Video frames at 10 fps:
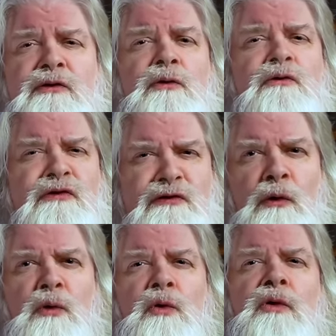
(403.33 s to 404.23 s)
her
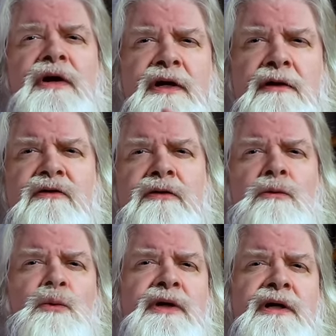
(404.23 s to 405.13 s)
soul into the
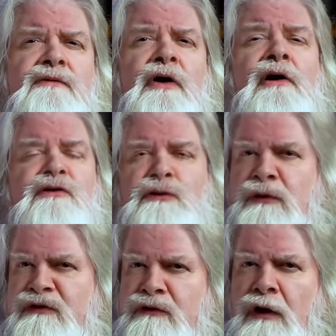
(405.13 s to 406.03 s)
weave
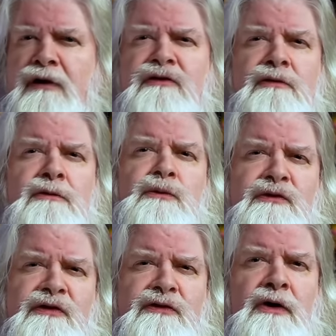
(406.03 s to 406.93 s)
so as not to
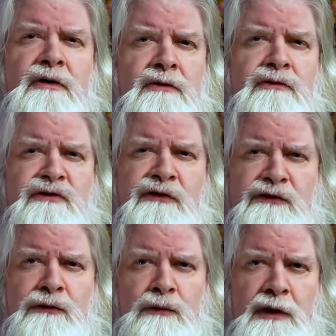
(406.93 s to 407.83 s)
lose a daughter she
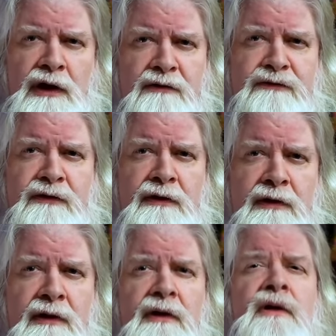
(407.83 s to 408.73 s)
so loved.
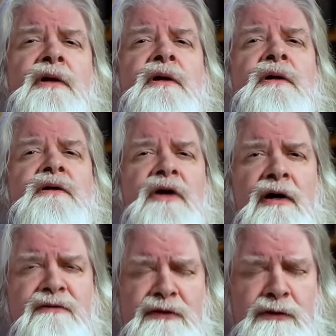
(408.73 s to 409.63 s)

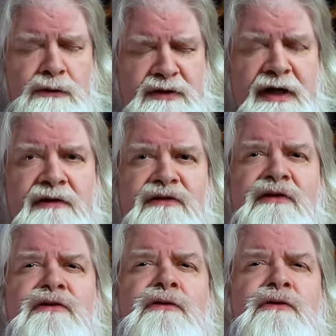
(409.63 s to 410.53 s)
Dove and her dead
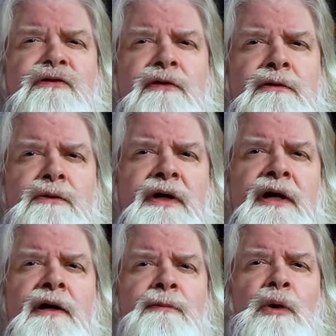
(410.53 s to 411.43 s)
sister
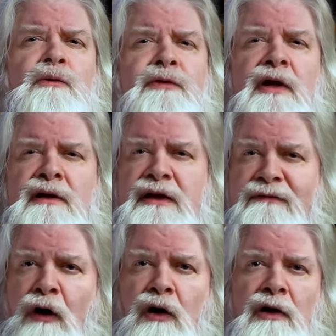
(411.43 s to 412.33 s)
Selûne both live
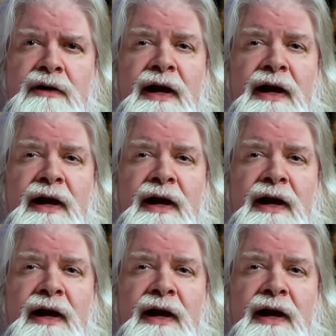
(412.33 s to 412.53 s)
on